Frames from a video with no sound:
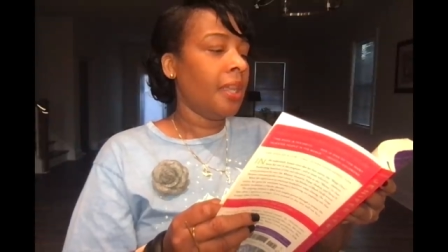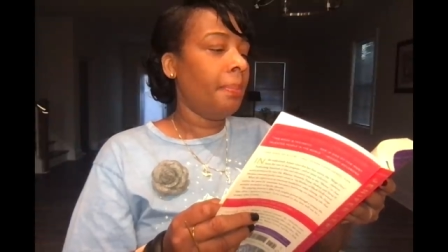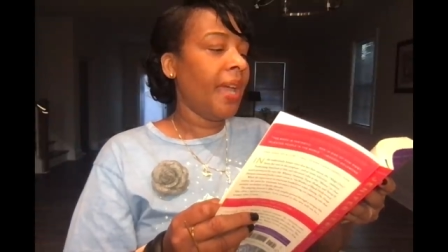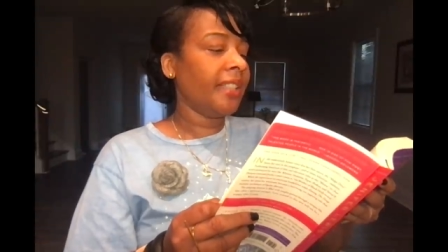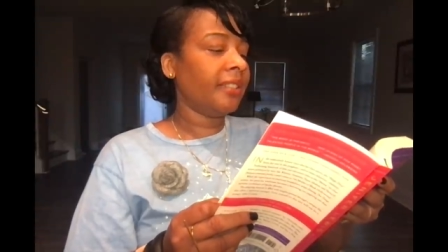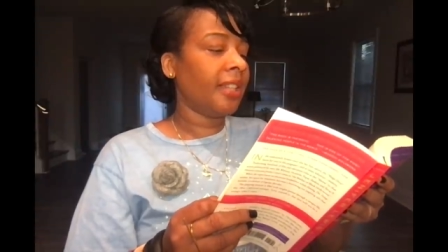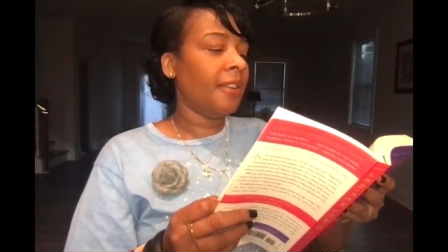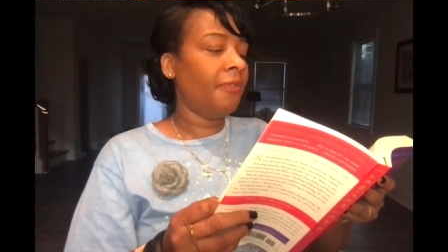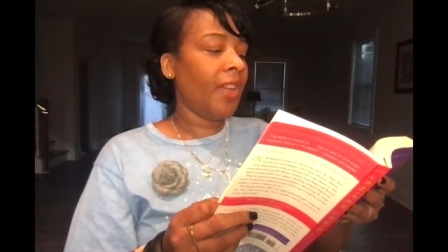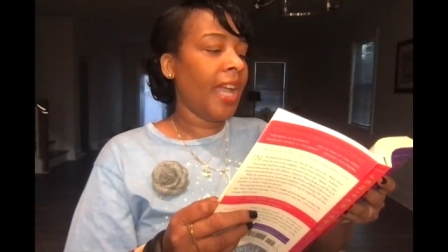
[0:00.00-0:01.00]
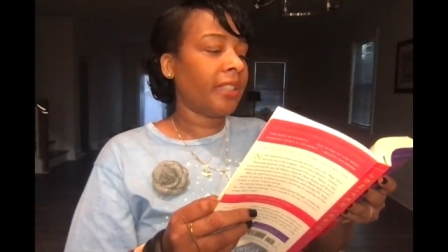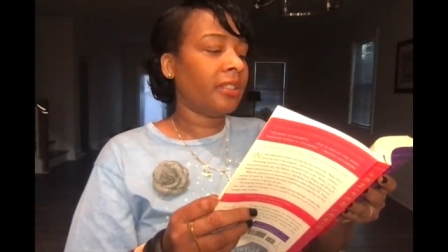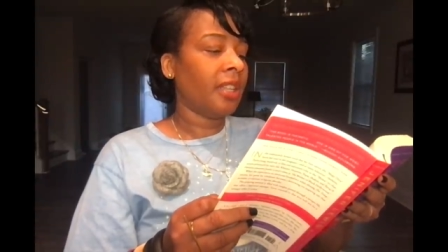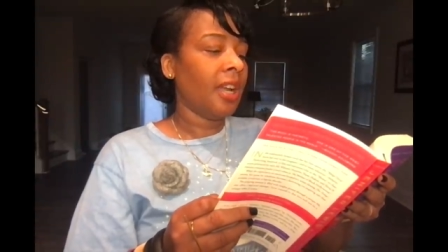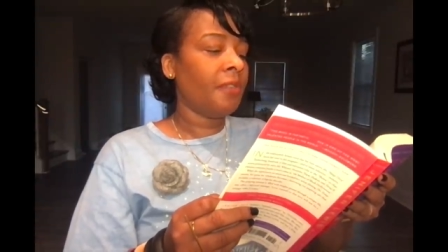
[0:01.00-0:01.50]
The best
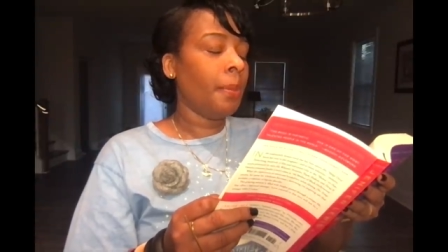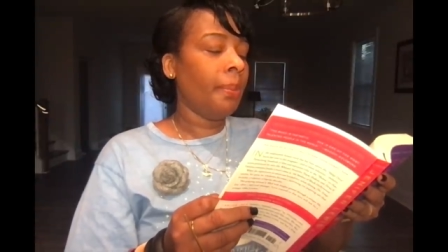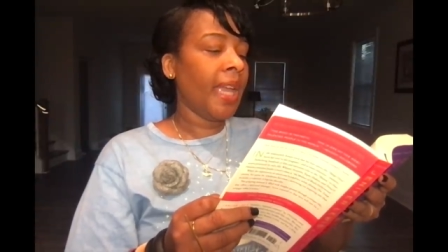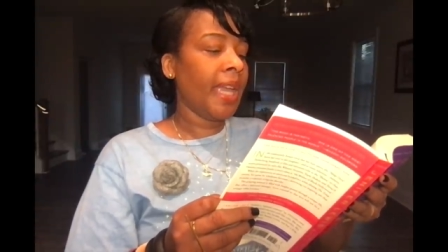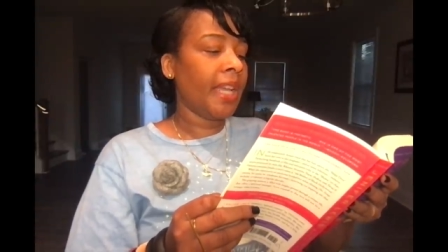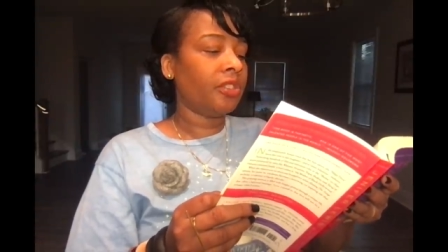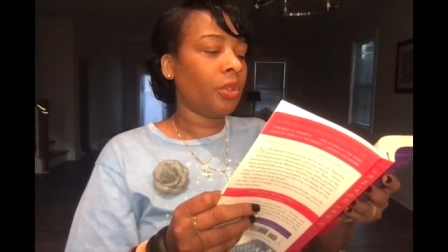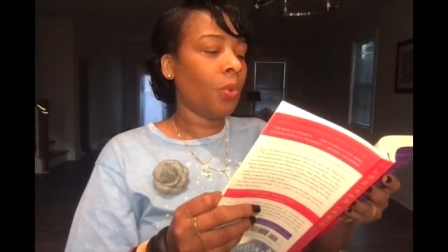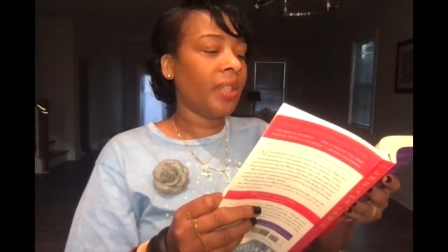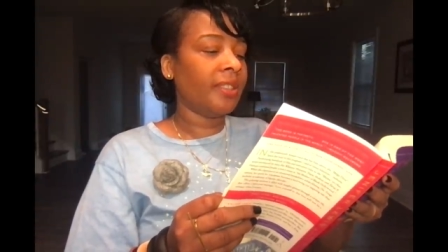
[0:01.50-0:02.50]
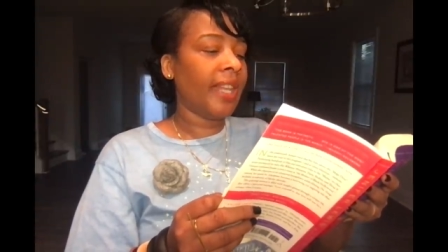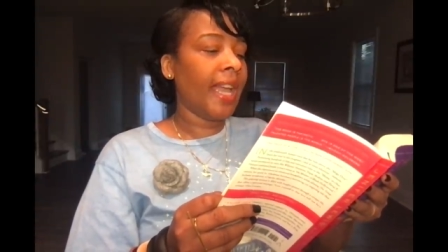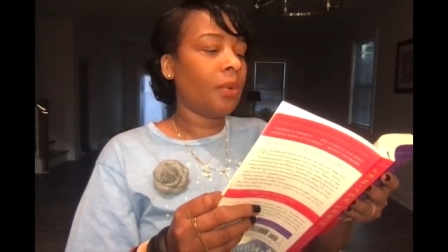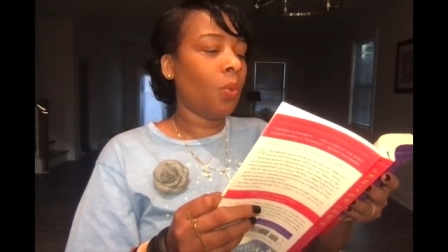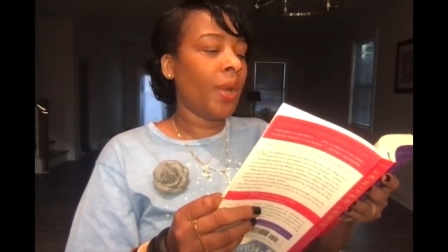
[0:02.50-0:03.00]
effect of the meds was
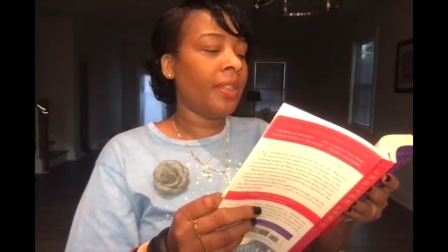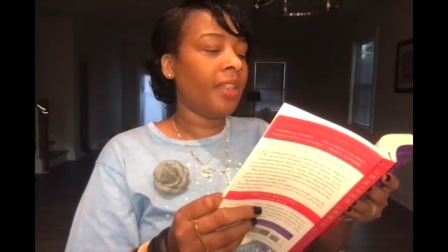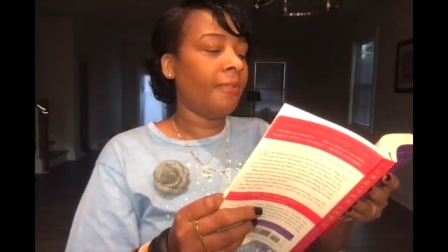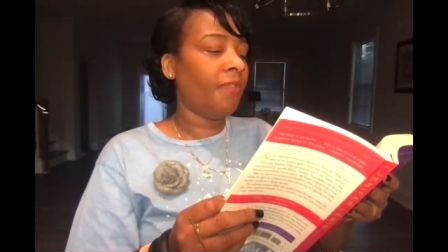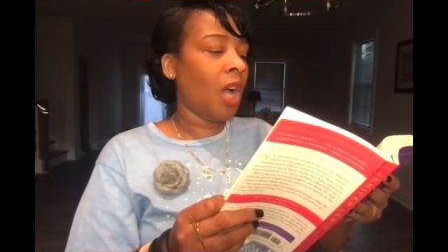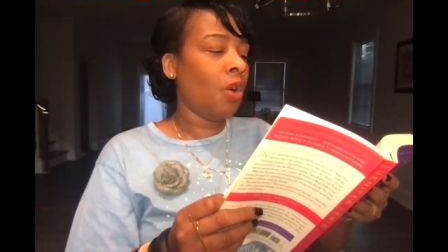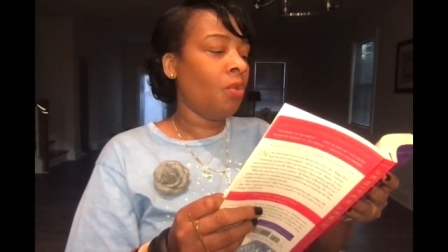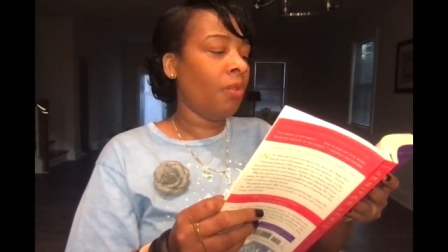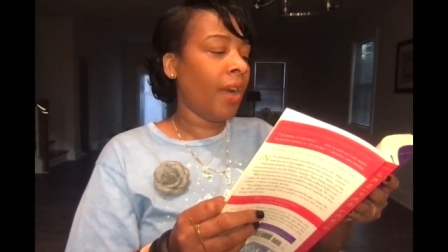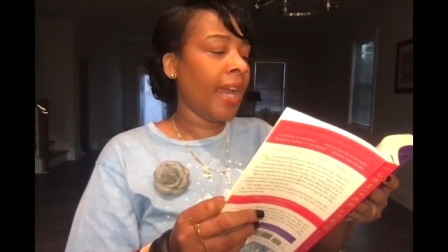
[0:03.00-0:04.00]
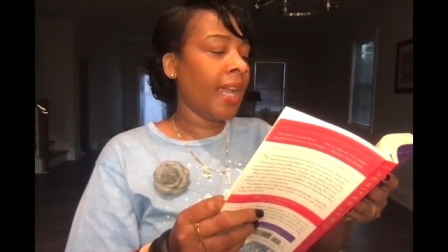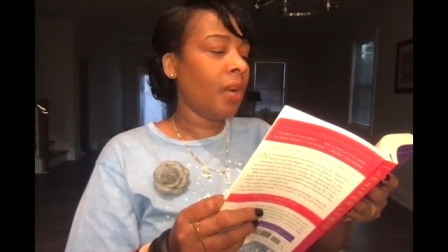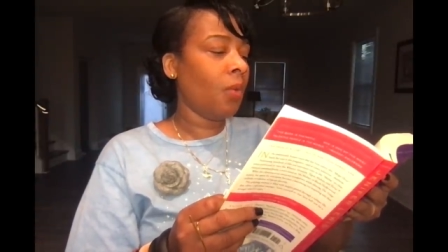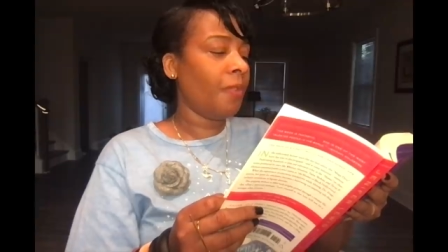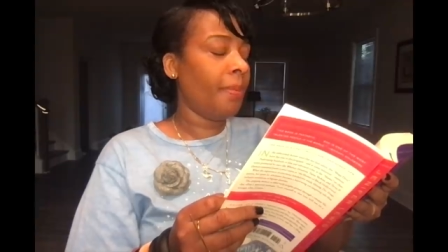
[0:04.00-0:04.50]
that when the phone
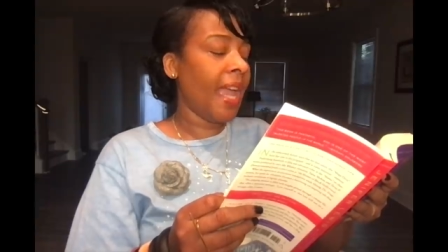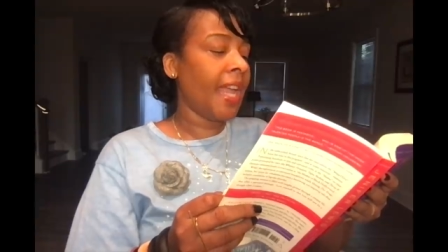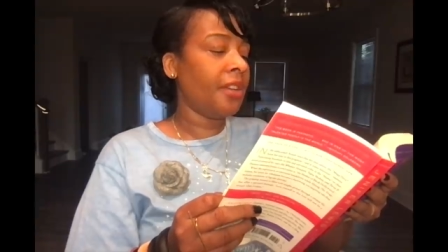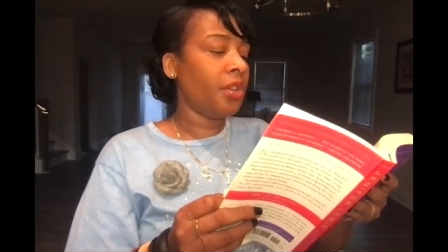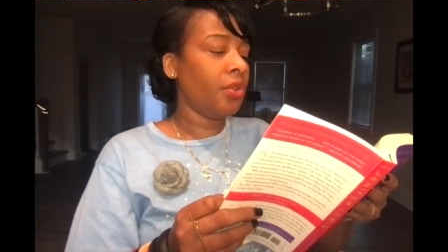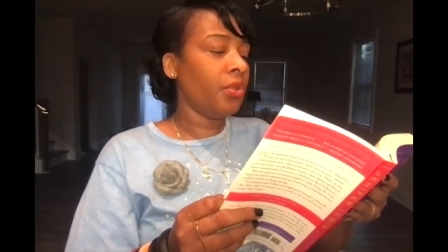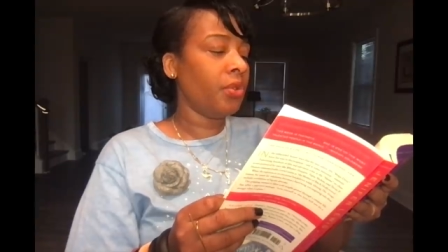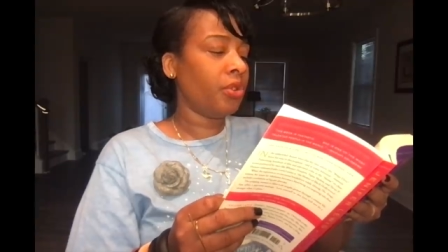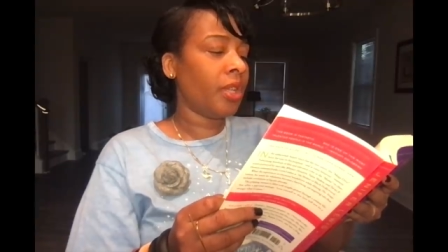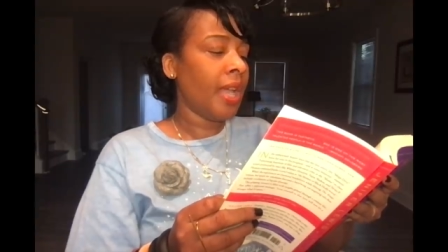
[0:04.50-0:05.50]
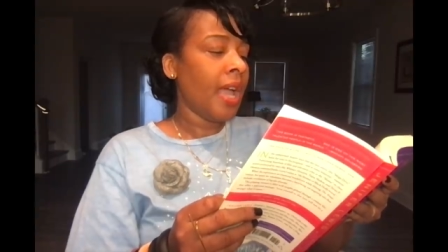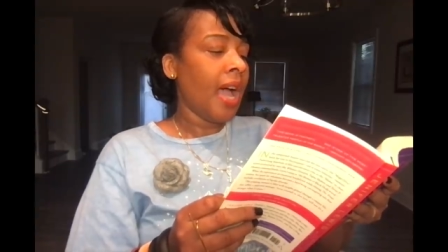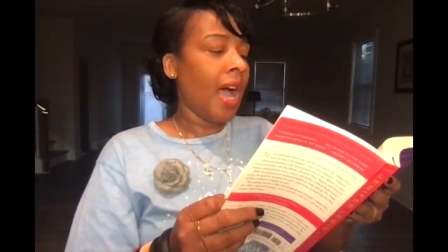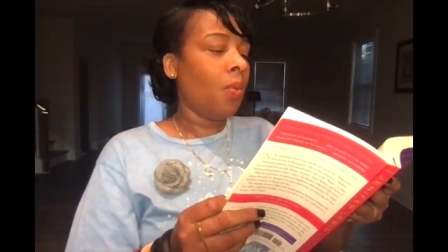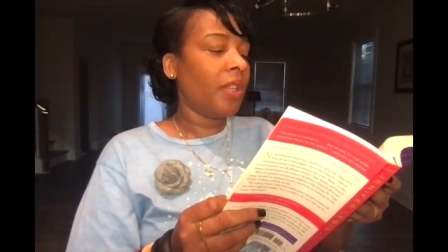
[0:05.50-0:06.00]
rang with bad news,
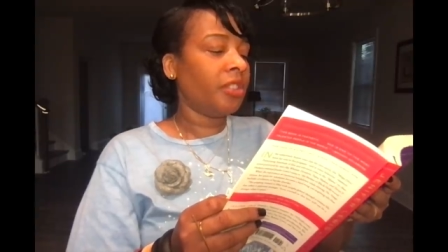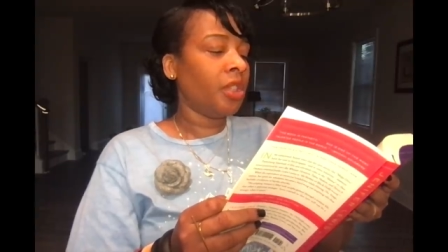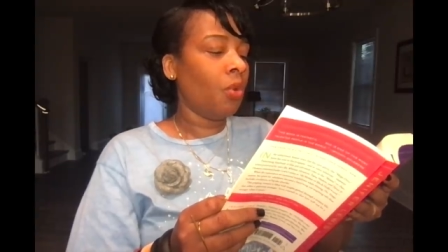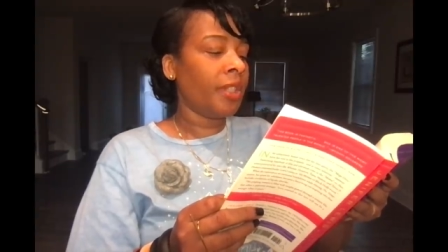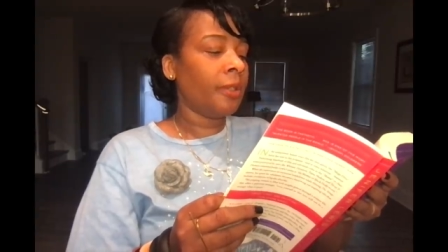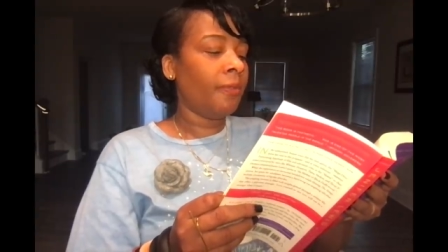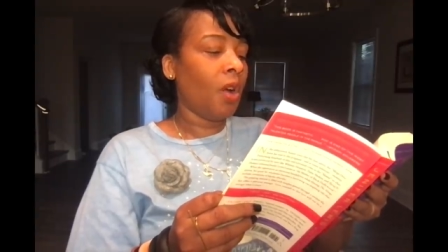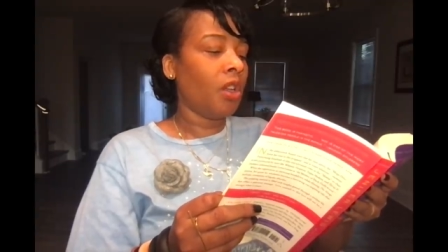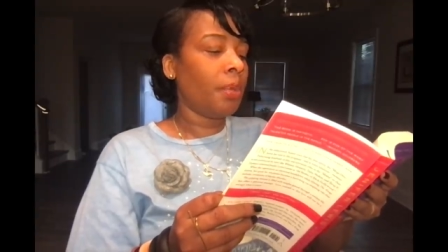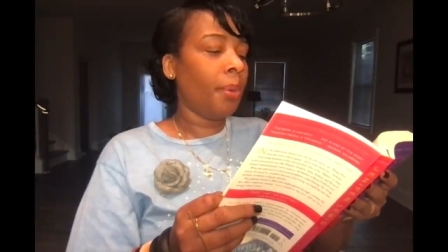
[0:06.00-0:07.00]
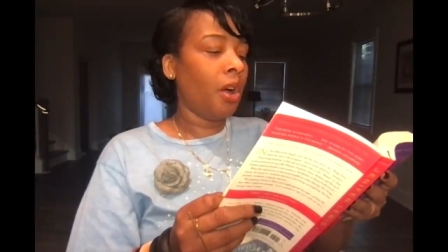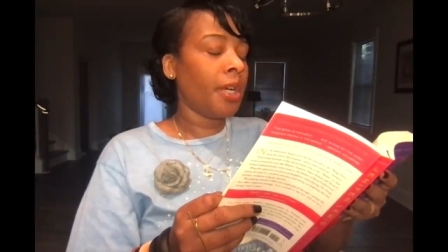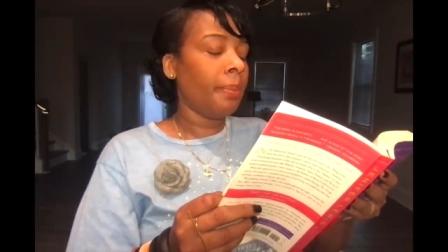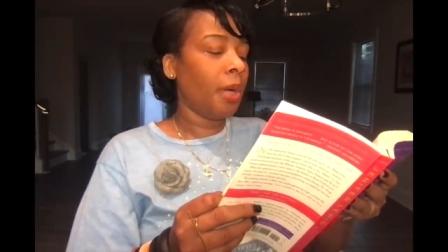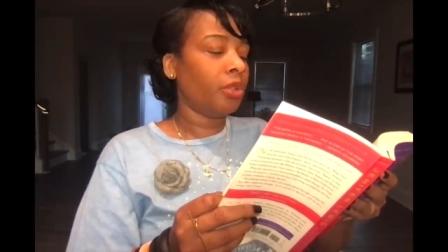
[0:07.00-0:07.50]
I wasn't going to fall
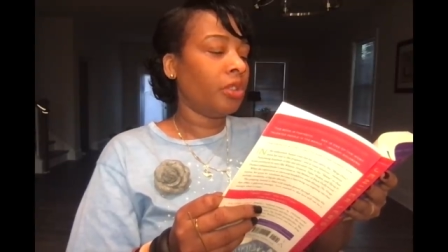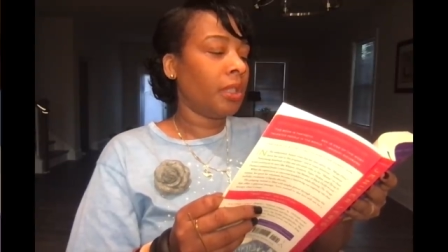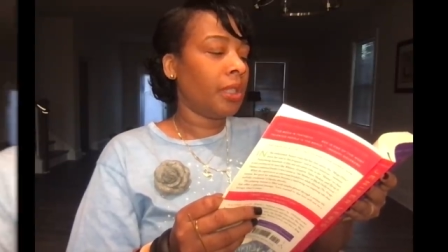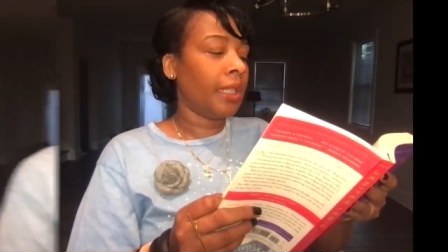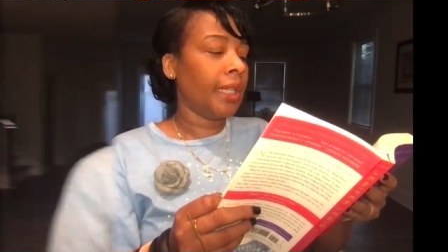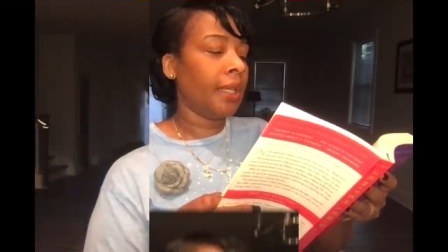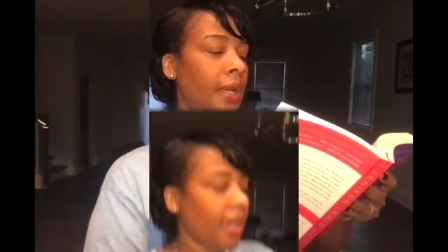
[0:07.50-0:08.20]
apart emotionally.